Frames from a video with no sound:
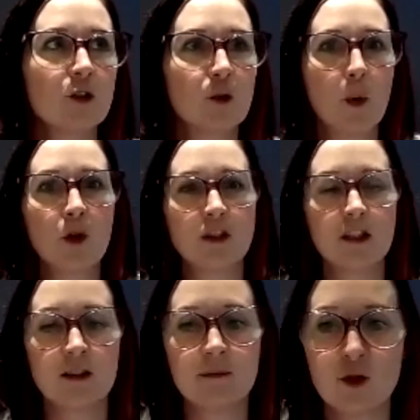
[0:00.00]

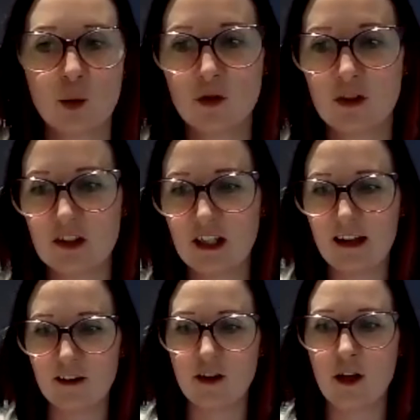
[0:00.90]
supporting them to
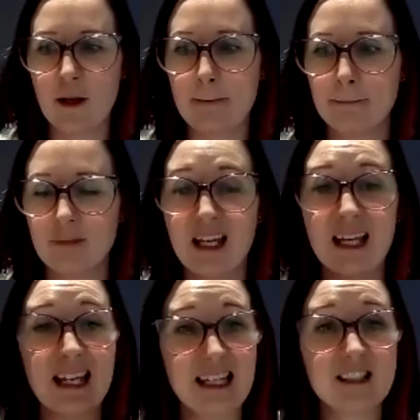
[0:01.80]
understand that
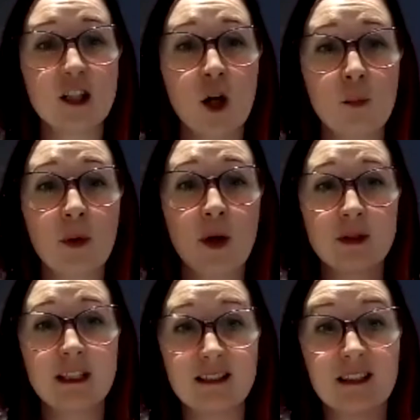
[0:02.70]
it's a long
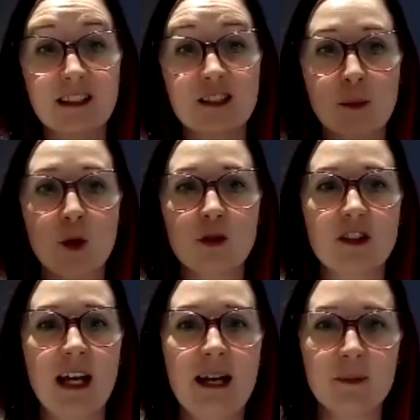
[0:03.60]
process and it's small
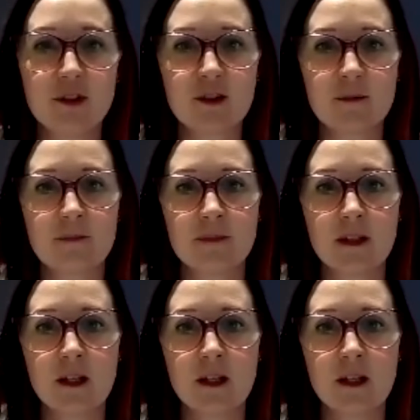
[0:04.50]
steps,